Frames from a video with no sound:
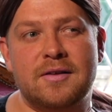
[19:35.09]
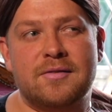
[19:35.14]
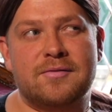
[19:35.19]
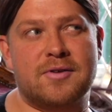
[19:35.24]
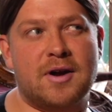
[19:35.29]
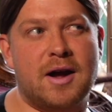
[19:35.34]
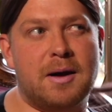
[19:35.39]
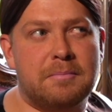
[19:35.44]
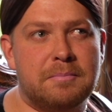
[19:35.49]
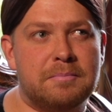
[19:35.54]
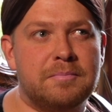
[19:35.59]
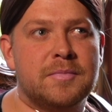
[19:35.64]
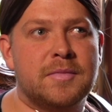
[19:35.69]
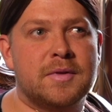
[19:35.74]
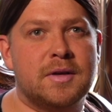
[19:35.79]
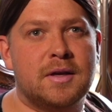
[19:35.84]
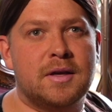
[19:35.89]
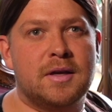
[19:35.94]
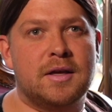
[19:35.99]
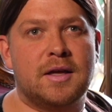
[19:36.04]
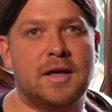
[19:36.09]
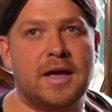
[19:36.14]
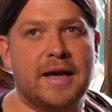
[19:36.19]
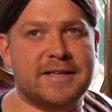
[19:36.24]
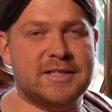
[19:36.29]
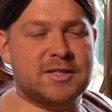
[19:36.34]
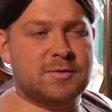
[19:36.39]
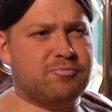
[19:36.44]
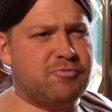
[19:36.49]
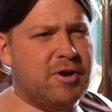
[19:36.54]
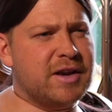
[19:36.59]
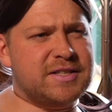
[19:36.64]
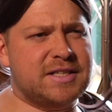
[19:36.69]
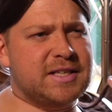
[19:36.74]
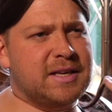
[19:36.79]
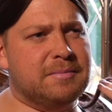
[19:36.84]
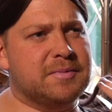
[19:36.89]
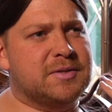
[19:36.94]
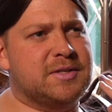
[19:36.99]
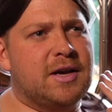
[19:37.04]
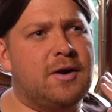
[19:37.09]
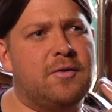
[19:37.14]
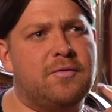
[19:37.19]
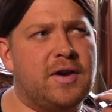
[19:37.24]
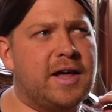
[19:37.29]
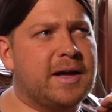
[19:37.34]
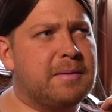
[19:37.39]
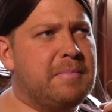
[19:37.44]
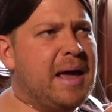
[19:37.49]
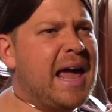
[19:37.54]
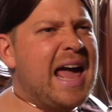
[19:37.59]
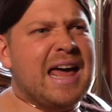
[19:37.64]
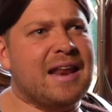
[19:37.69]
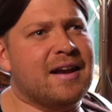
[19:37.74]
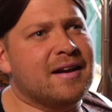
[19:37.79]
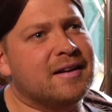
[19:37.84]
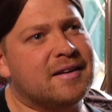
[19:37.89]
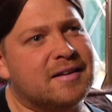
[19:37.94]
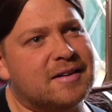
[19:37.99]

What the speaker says: from expressing himself like a man,